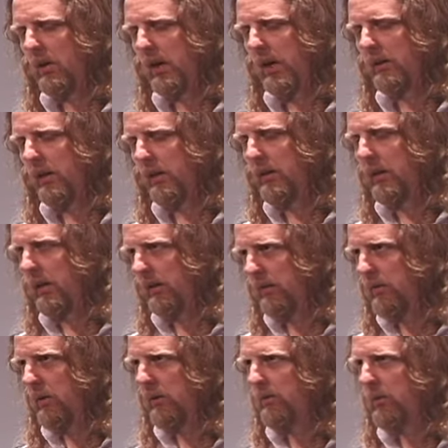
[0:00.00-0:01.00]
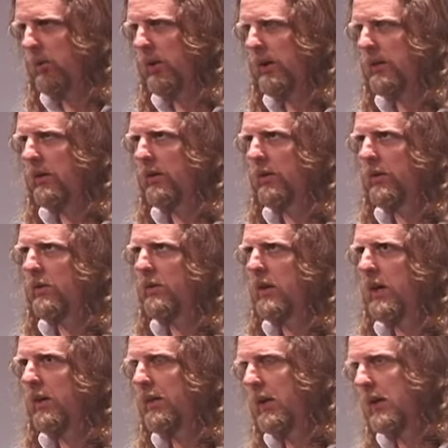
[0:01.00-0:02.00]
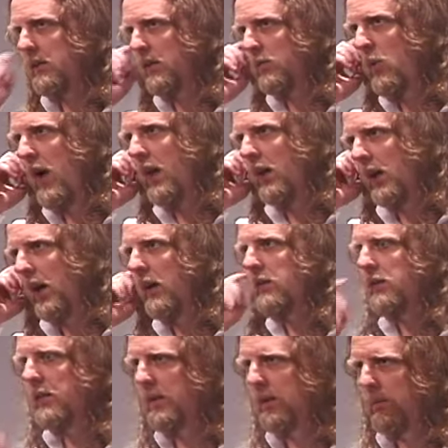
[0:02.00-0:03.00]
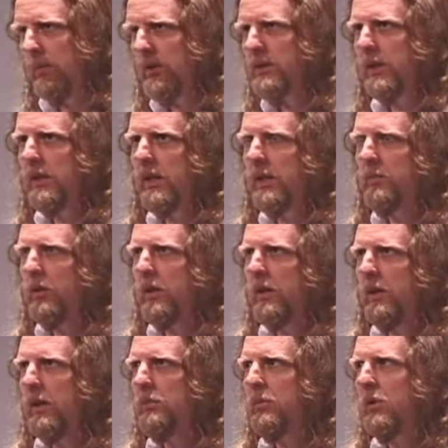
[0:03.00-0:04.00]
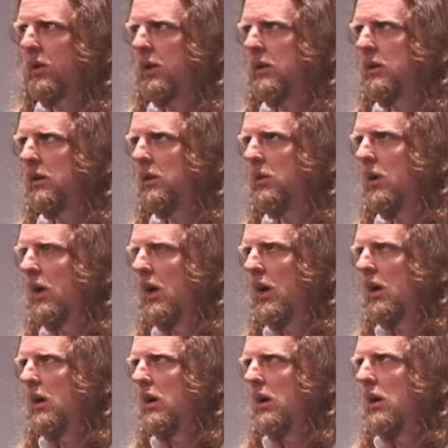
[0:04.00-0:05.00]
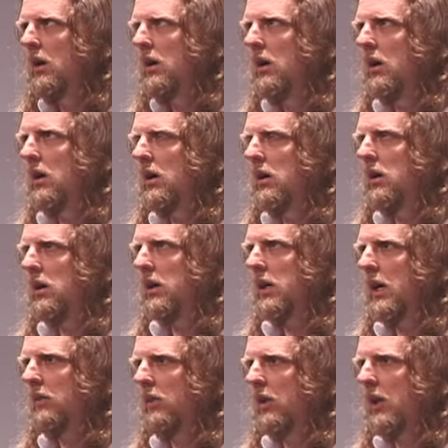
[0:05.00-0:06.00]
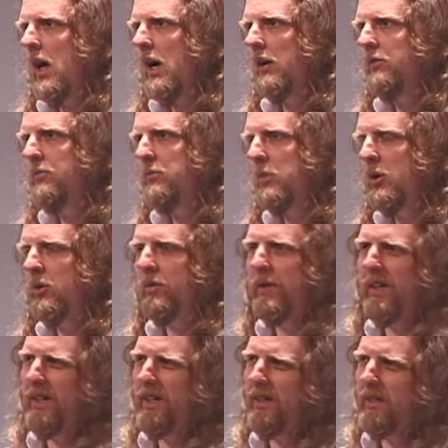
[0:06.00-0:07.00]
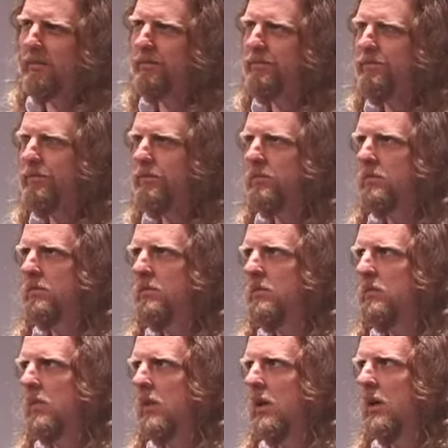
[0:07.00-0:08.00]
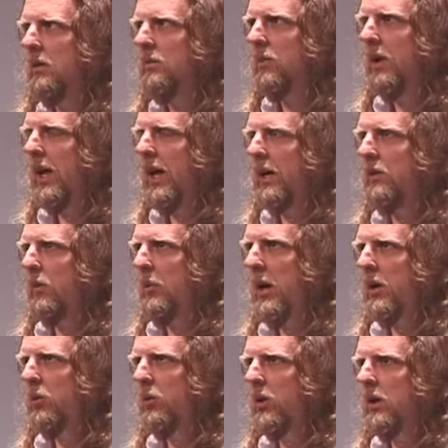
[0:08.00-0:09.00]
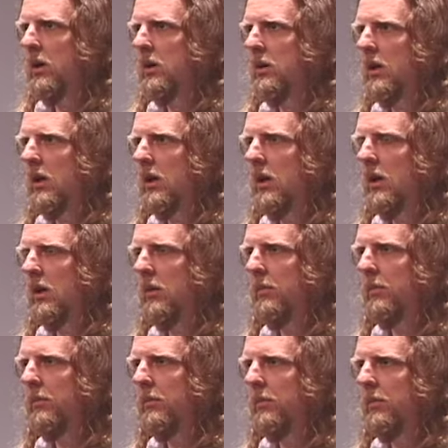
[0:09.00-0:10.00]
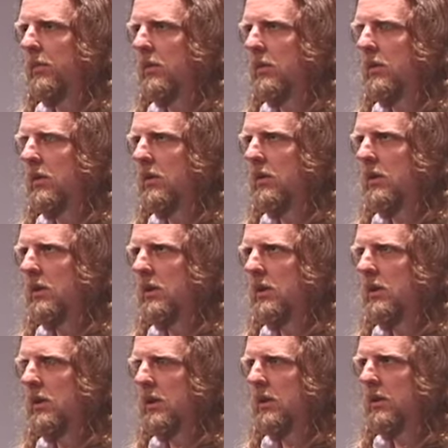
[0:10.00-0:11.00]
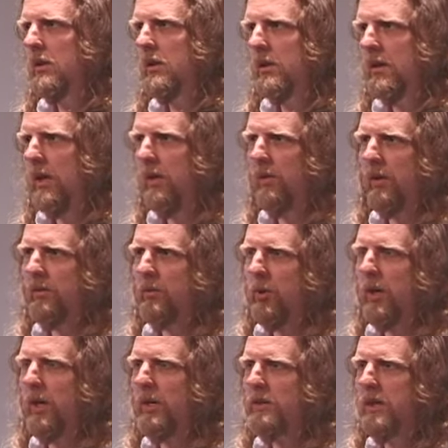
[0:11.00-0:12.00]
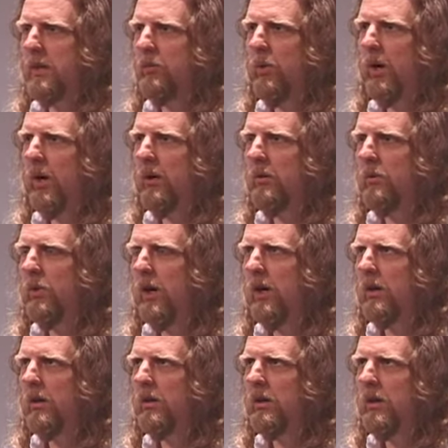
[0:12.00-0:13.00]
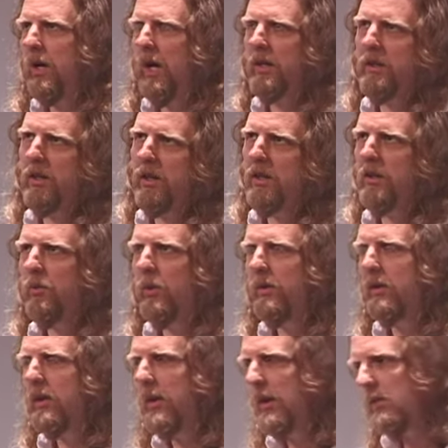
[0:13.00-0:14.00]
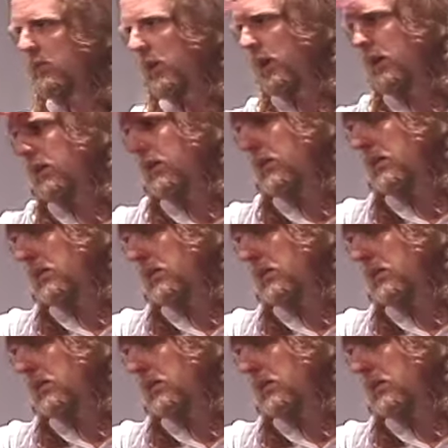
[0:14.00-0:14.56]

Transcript: and, and, and so exploring those kind of things as well as you know pushing deeper and deeper into uh, kind of a live movie, um, for lack of a better word, um, kind of exploration where, where and you know we see this with